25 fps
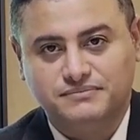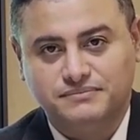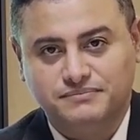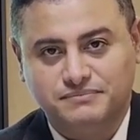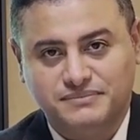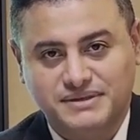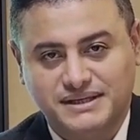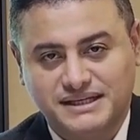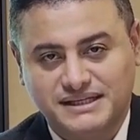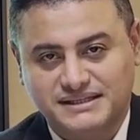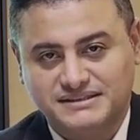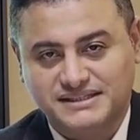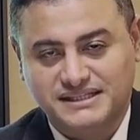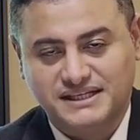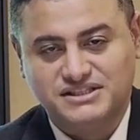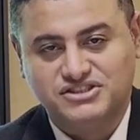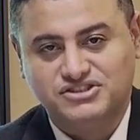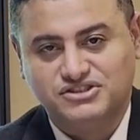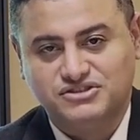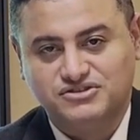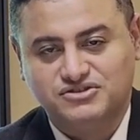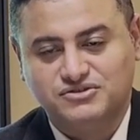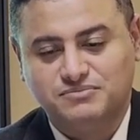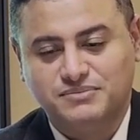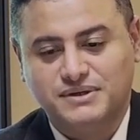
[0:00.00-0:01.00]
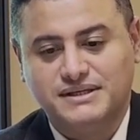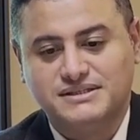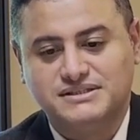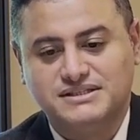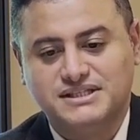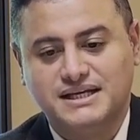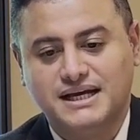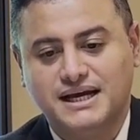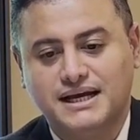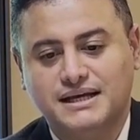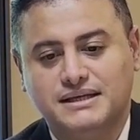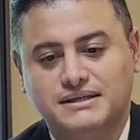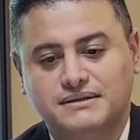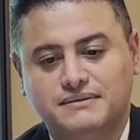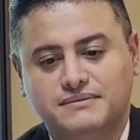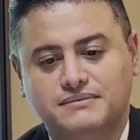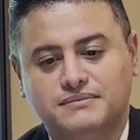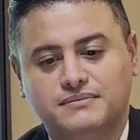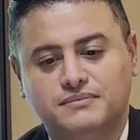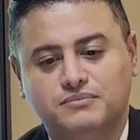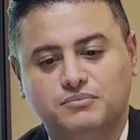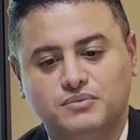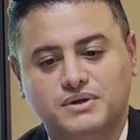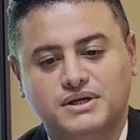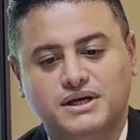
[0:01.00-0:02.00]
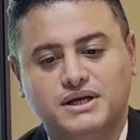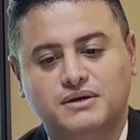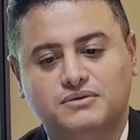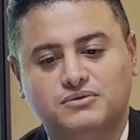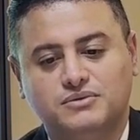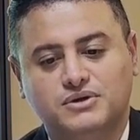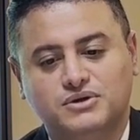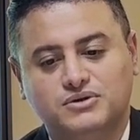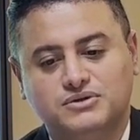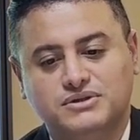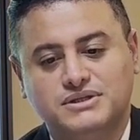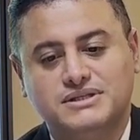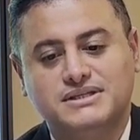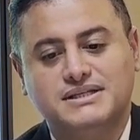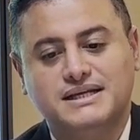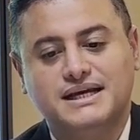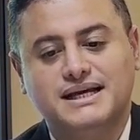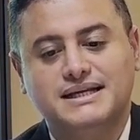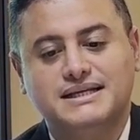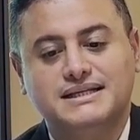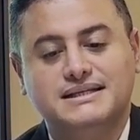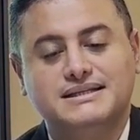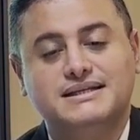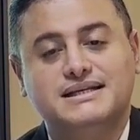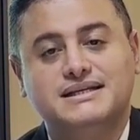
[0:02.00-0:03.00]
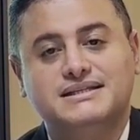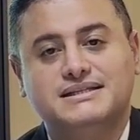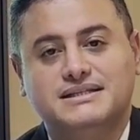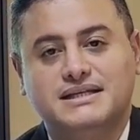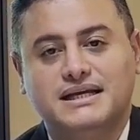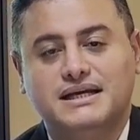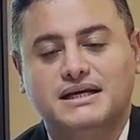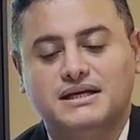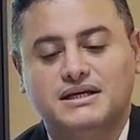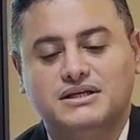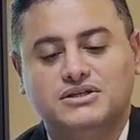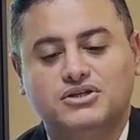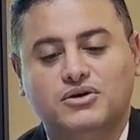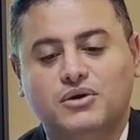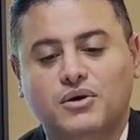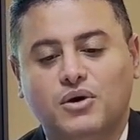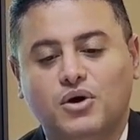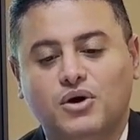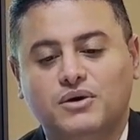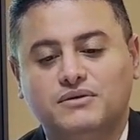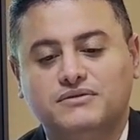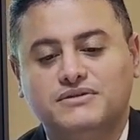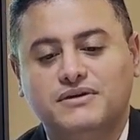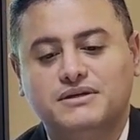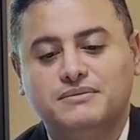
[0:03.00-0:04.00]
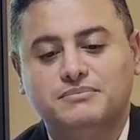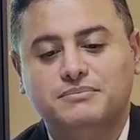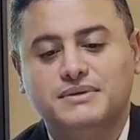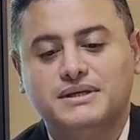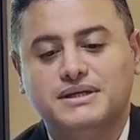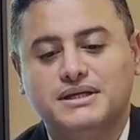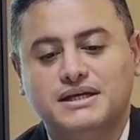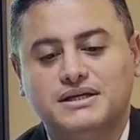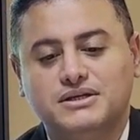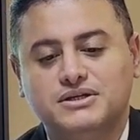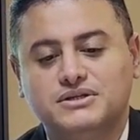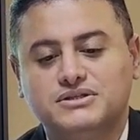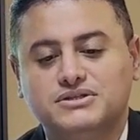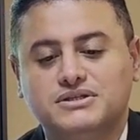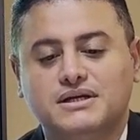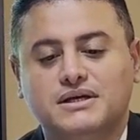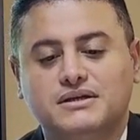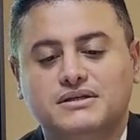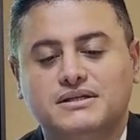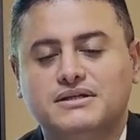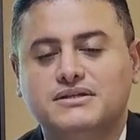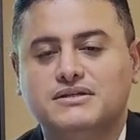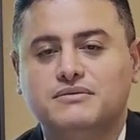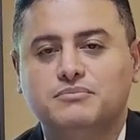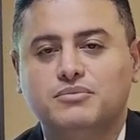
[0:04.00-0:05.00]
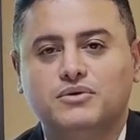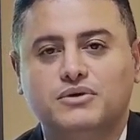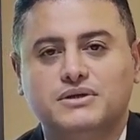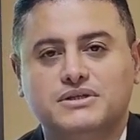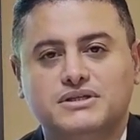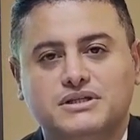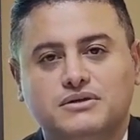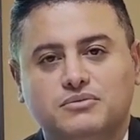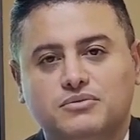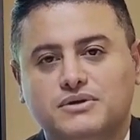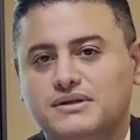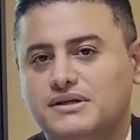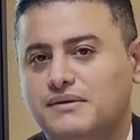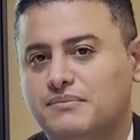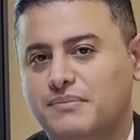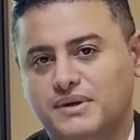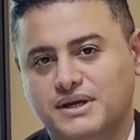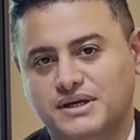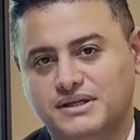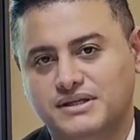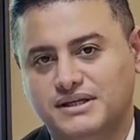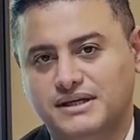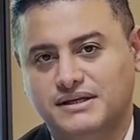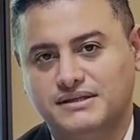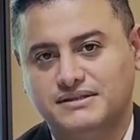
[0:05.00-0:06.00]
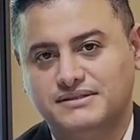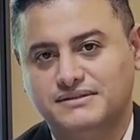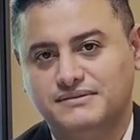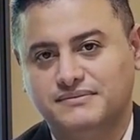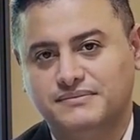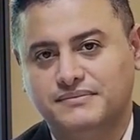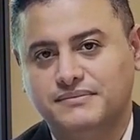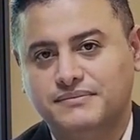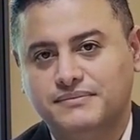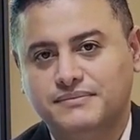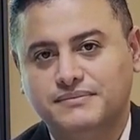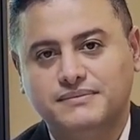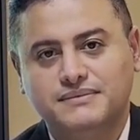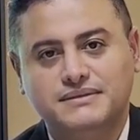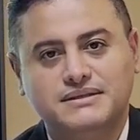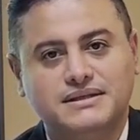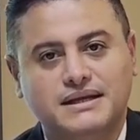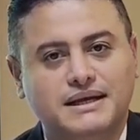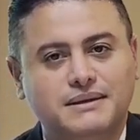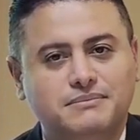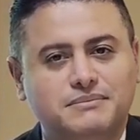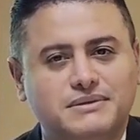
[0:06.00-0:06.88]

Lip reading: pay attention to my slide. What I wrote is that in this stage, often beginners are disappointed with the market. That